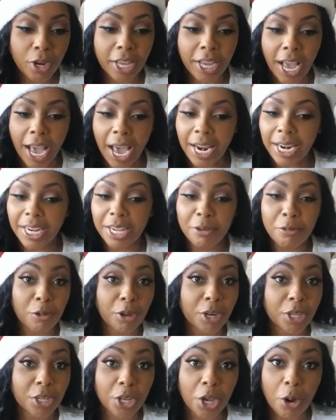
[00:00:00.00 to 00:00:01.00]
Like I didn't even
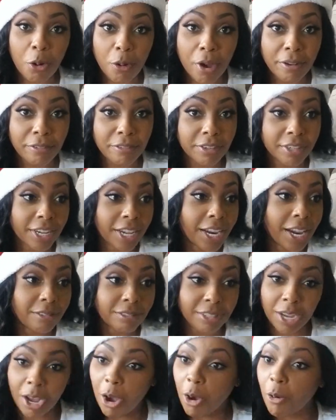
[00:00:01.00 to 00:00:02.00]
want to go after that. I
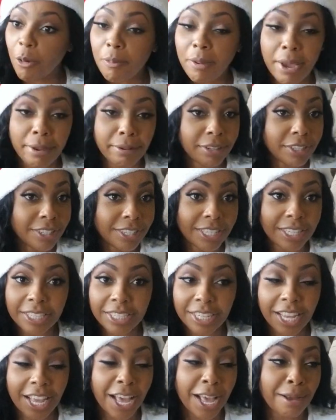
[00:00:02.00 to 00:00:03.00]
was like, "Oh, I'm having a good
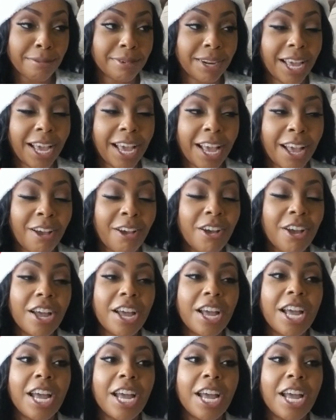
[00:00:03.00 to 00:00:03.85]
time now."